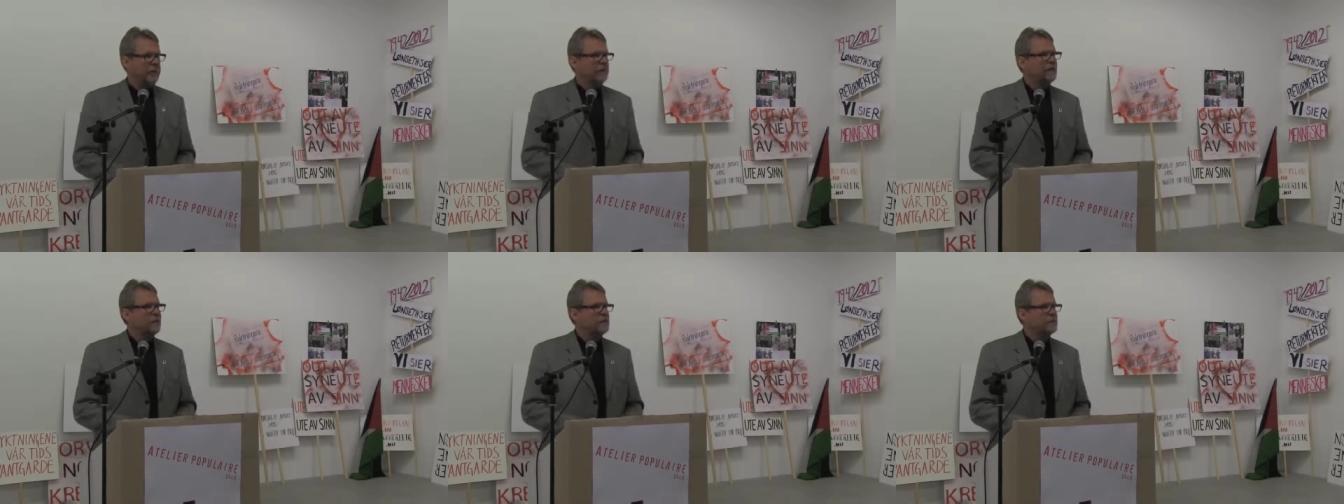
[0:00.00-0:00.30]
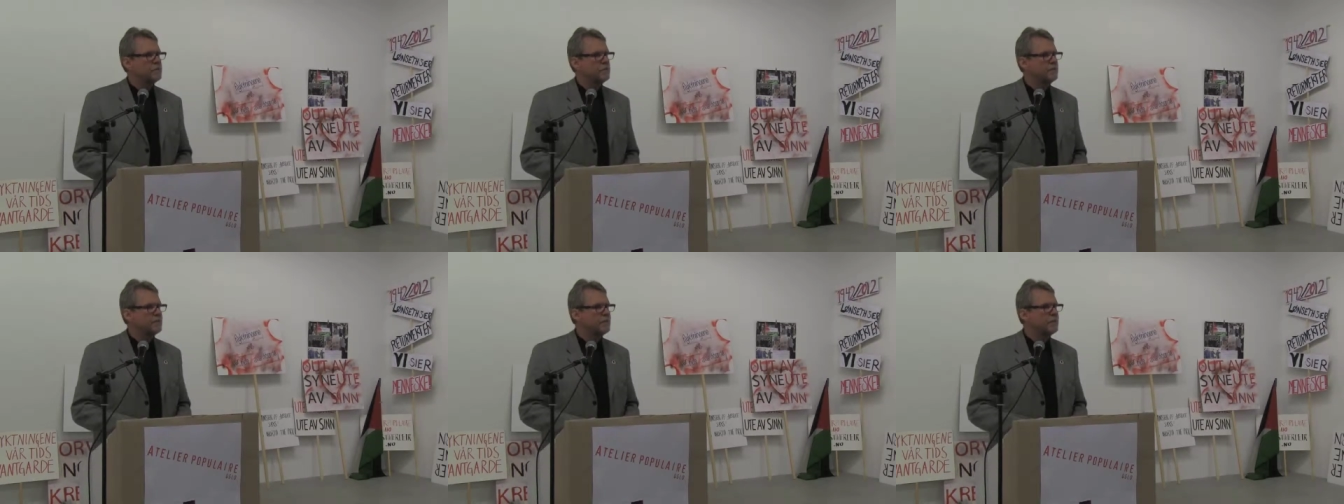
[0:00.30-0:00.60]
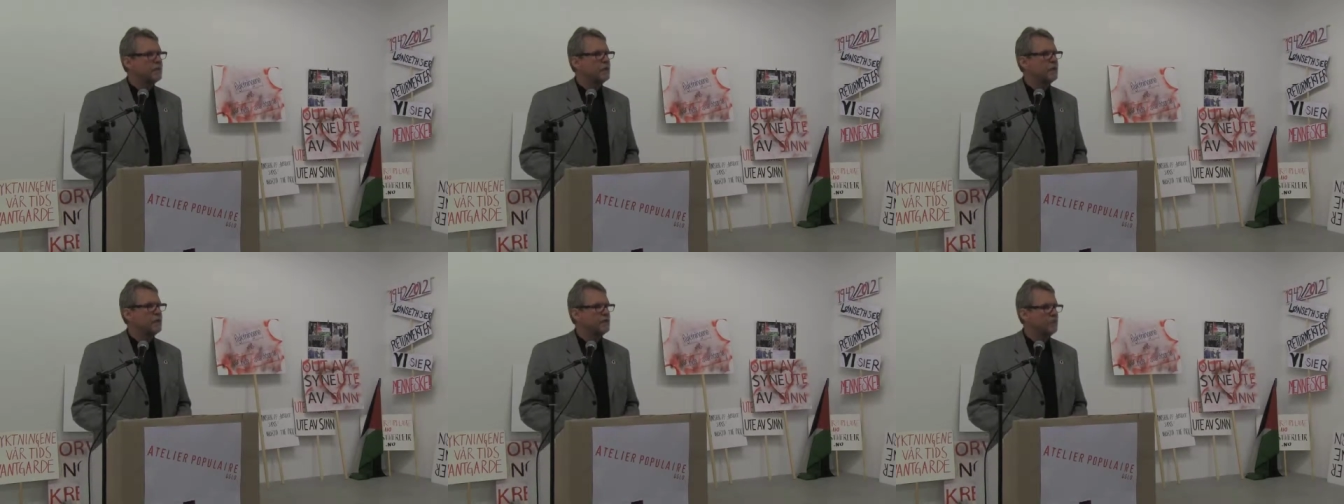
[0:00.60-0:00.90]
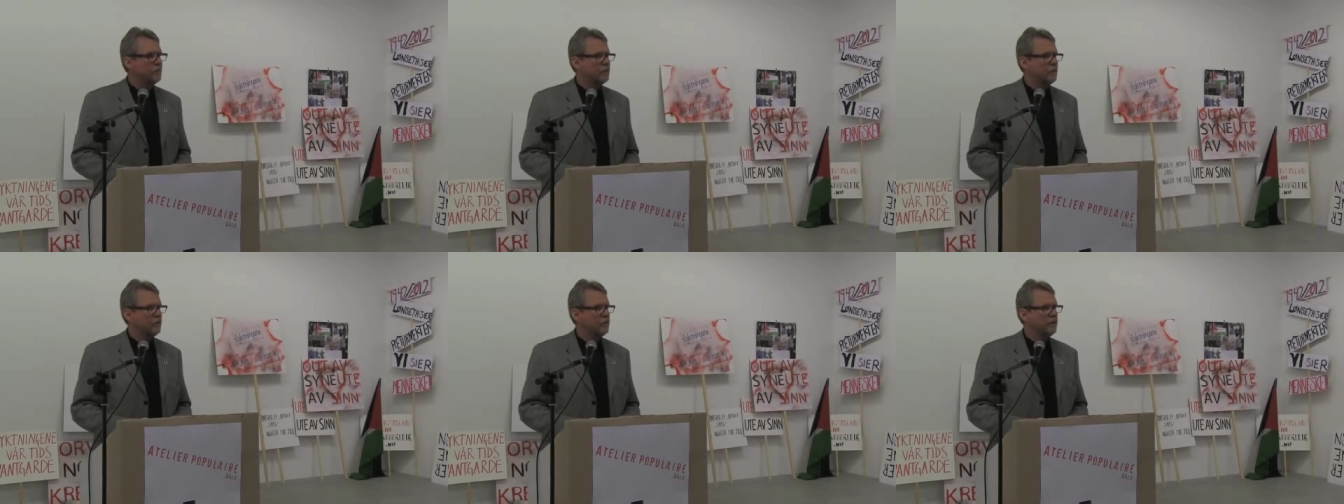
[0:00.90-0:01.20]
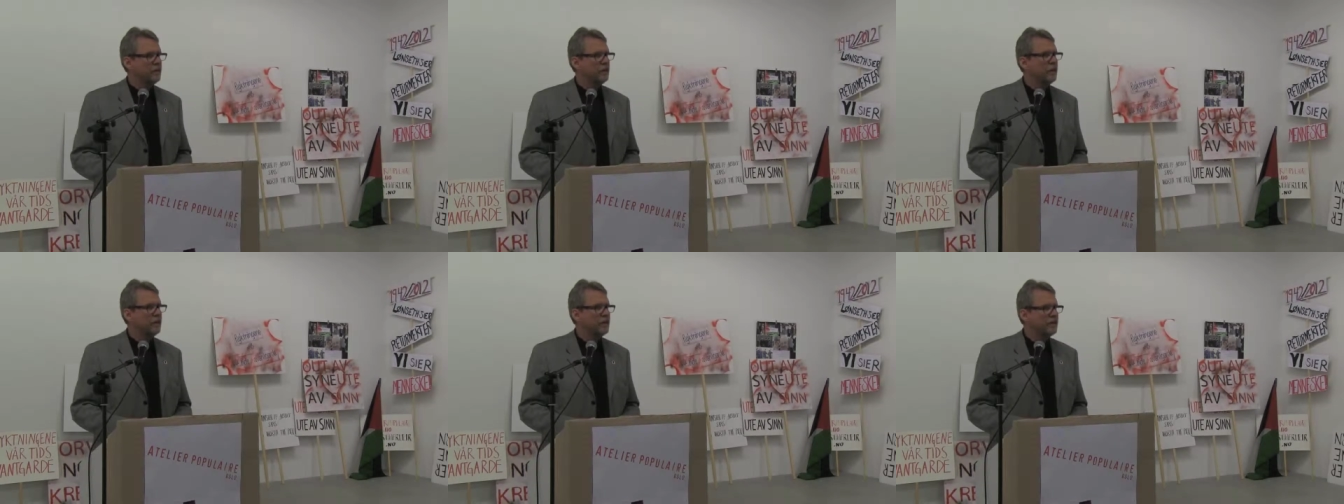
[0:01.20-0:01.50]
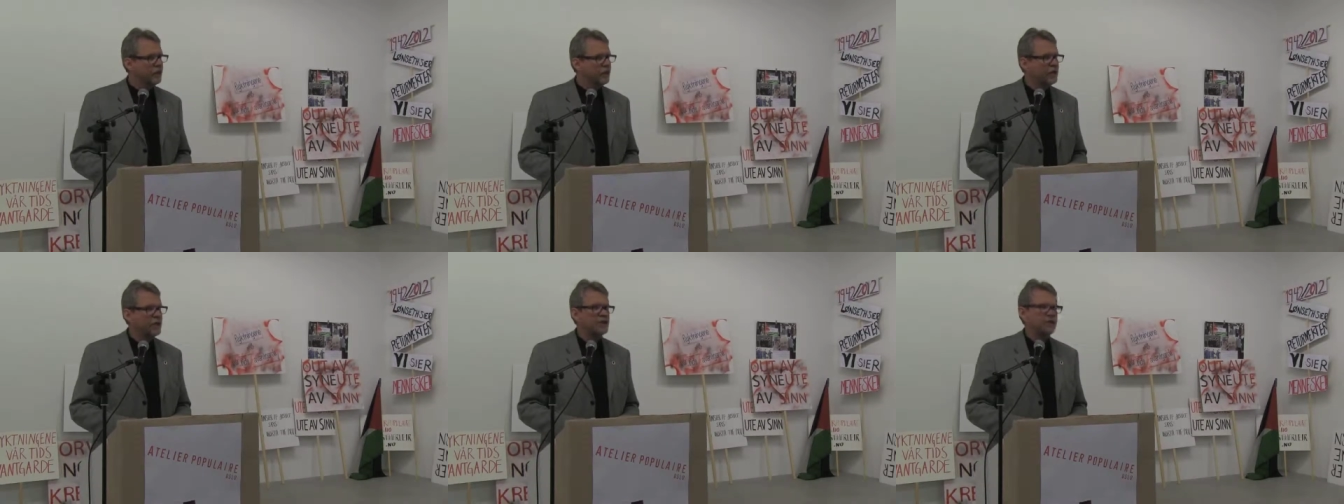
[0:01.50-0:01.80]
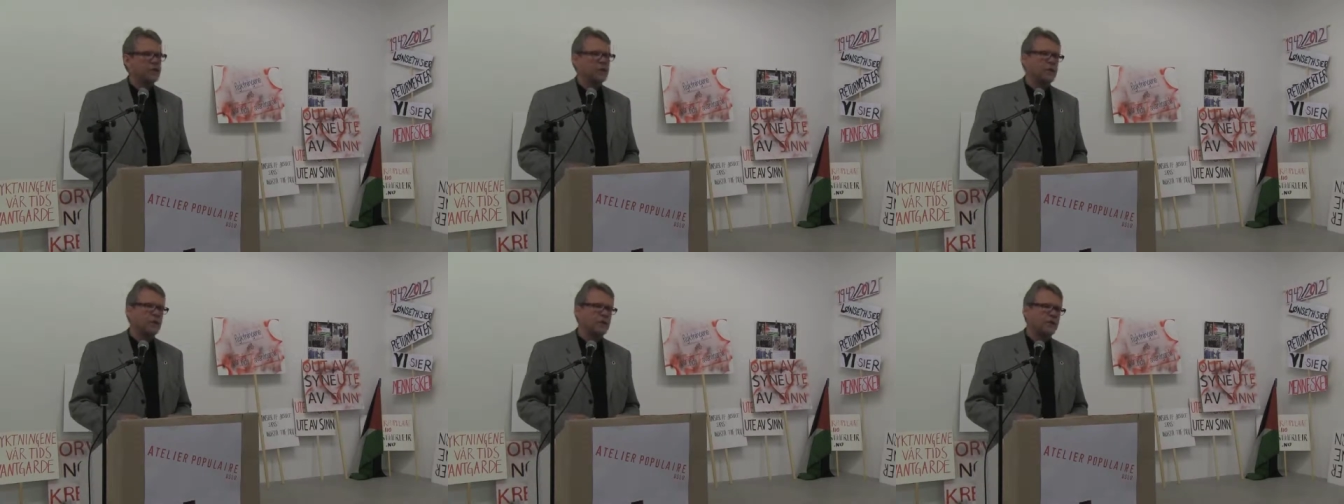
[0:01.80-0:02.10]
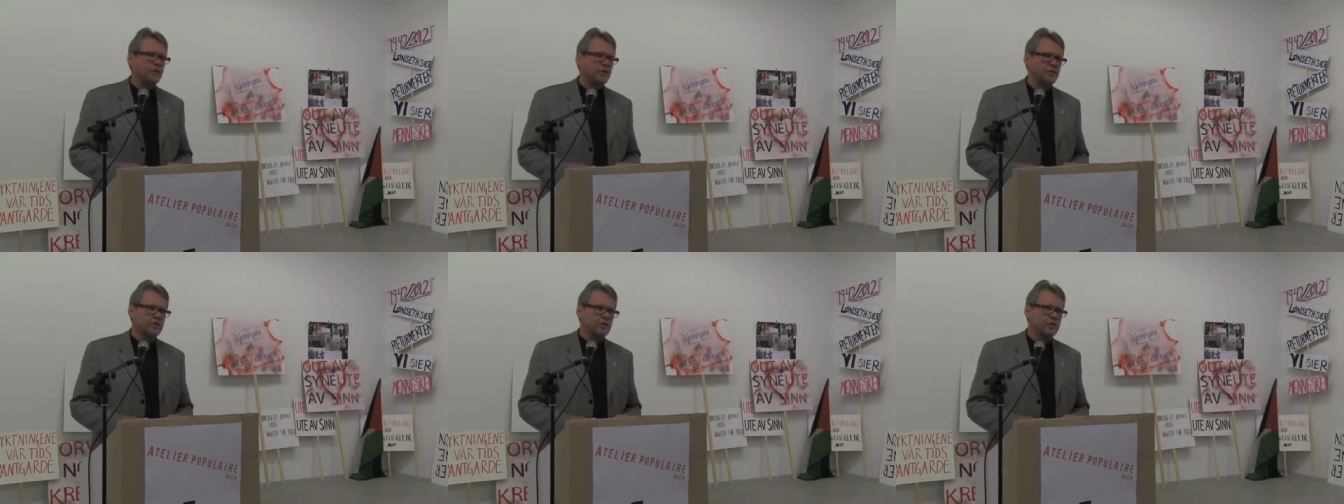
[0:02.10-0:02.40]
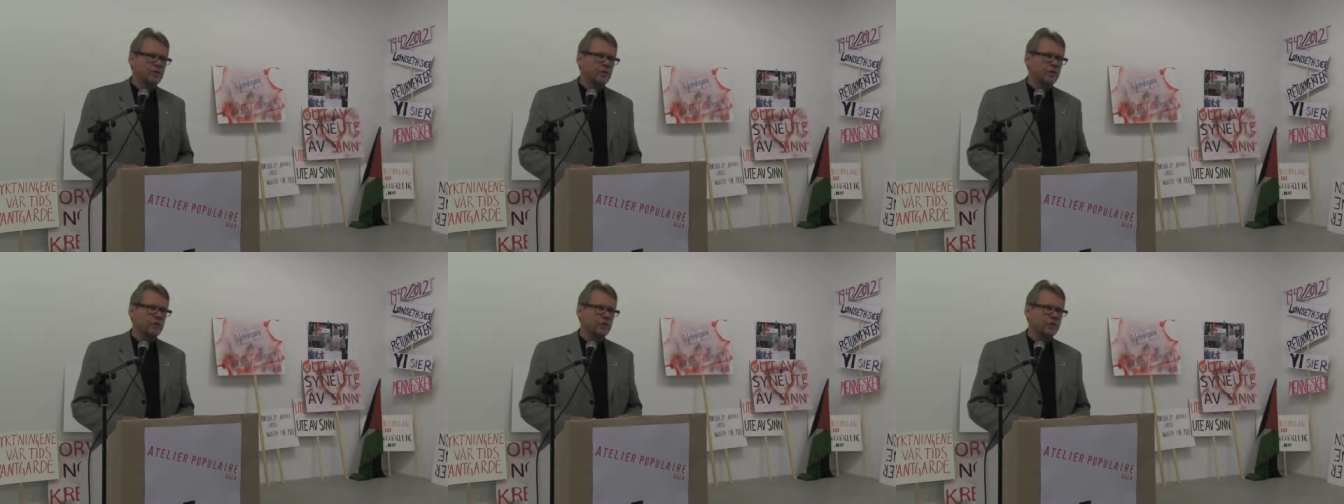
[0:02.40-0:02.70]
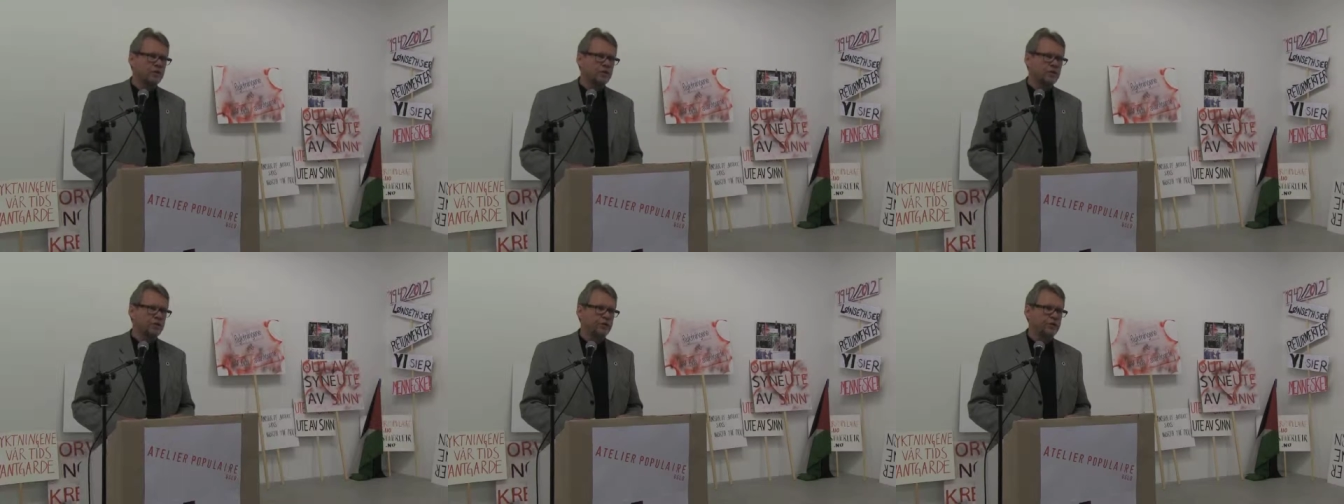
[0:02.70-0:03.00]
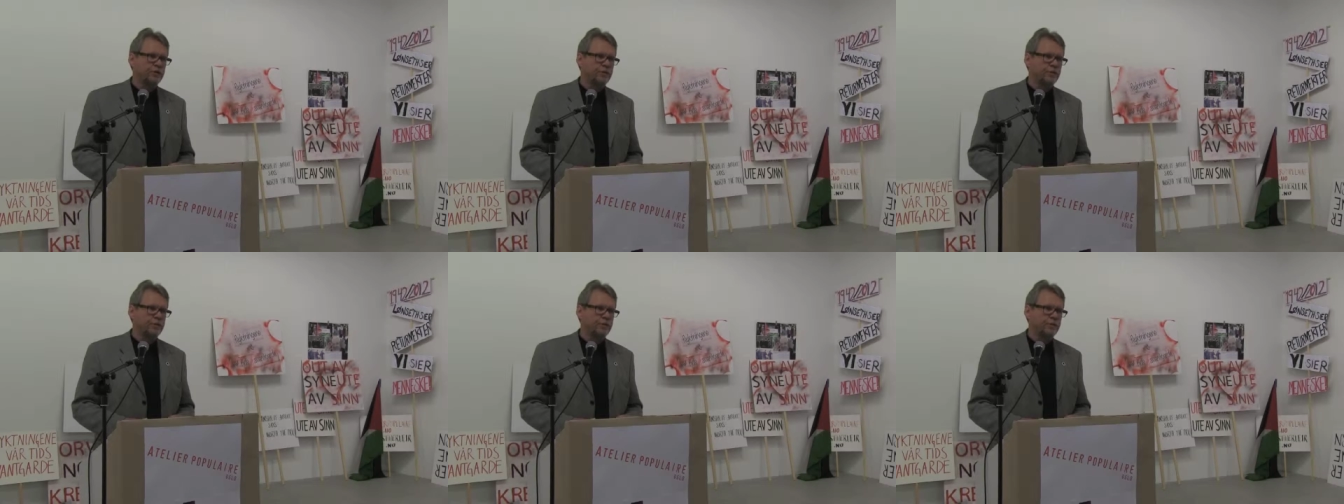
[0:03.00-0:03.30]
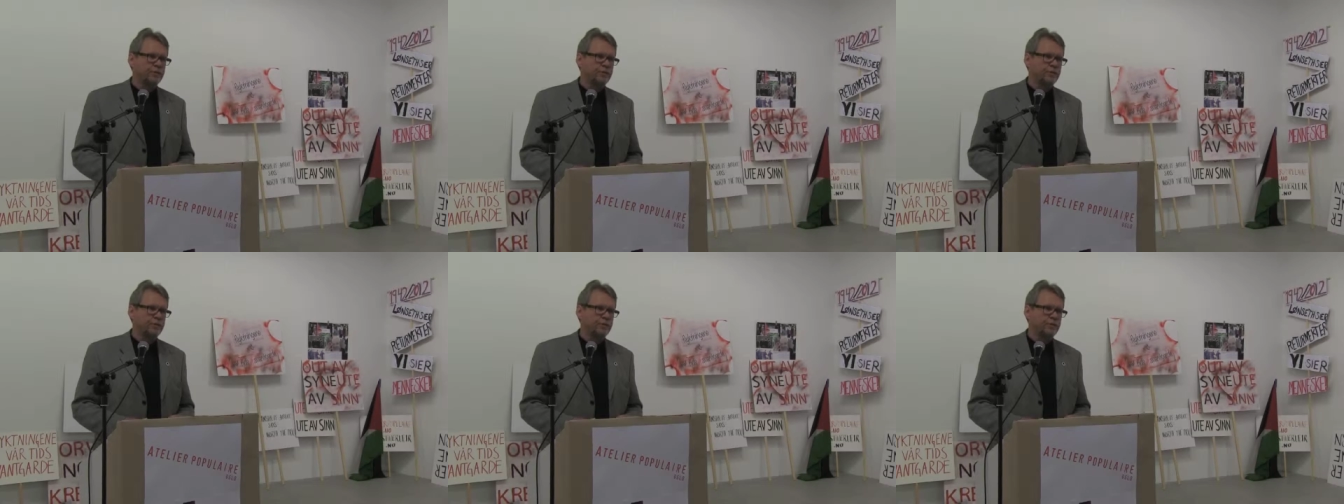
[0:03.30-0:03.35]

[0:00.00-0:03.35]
in this big game of migration and crossing borders.